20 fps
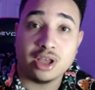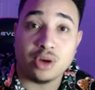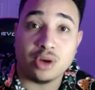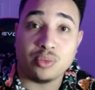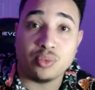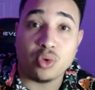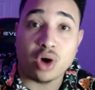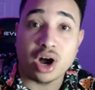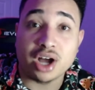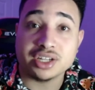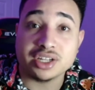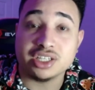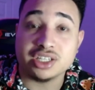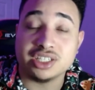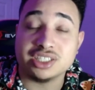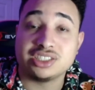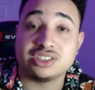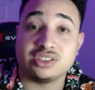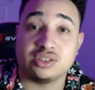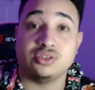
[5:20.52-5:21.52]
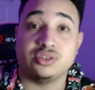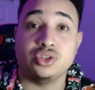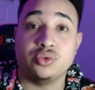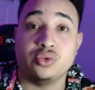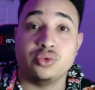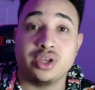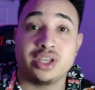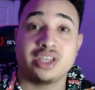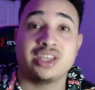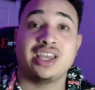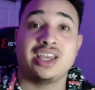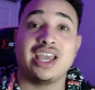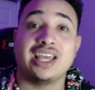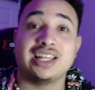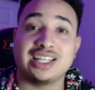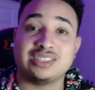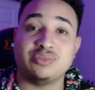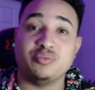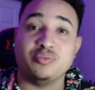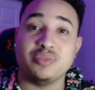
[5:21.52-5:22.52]
Wanda is still doing, and
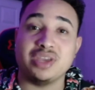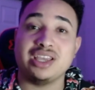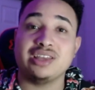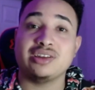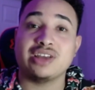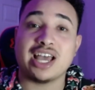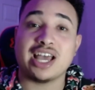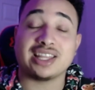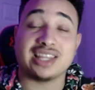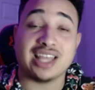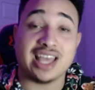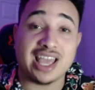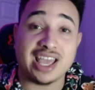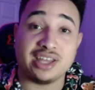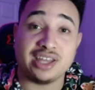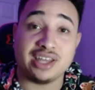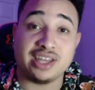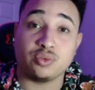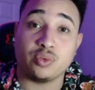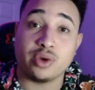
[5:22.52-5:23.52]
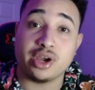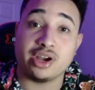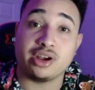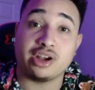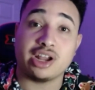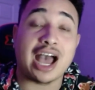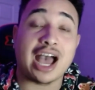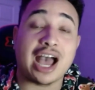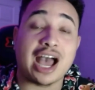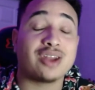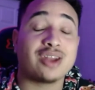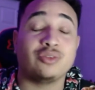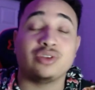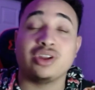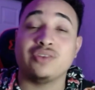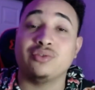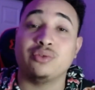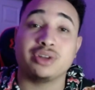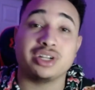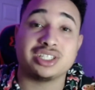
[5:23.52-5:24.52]
let's meet at the end, where I don't
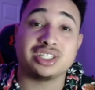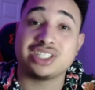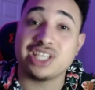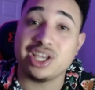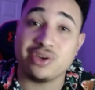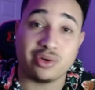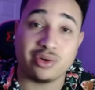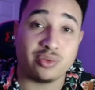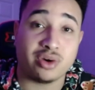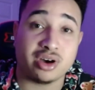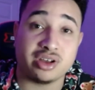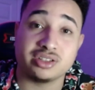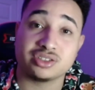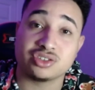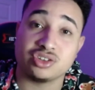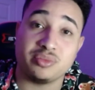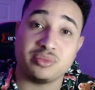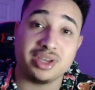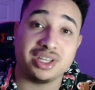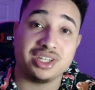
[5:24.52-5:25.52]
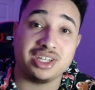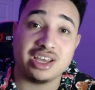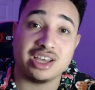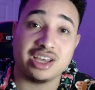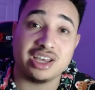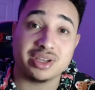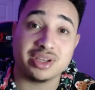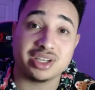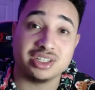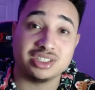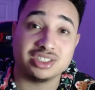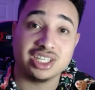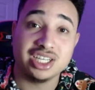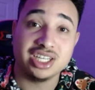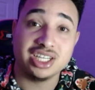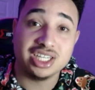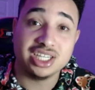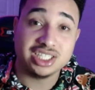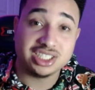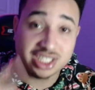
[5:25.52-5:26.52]
even want to see where Wanda's going to be at the end, because
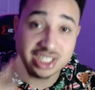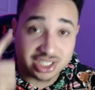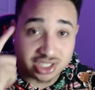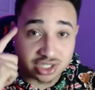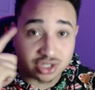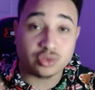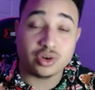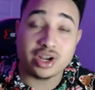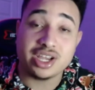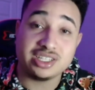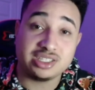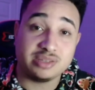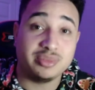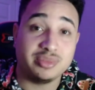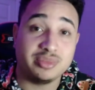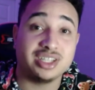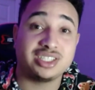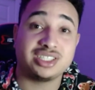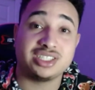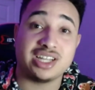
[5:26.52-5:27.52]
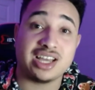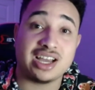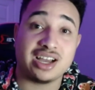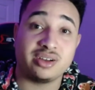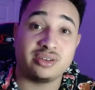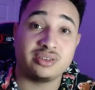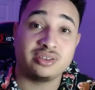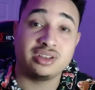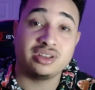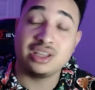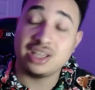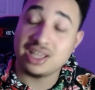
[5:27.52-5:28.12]
she's a crazy bitch now.